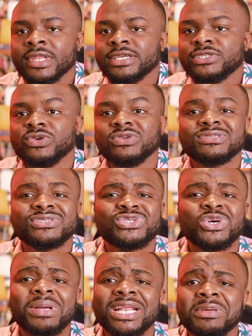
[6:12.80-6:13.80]

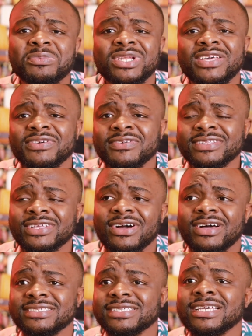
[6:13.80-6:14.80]
So many people living with
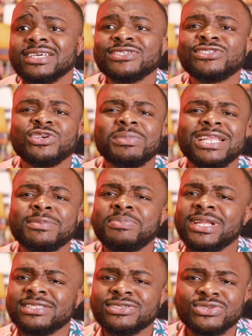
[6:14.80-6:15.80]
us, so many
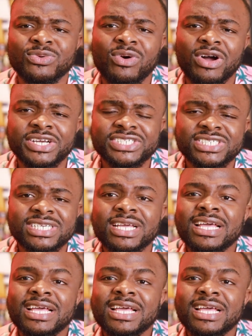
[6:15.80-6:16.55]
plates to wash.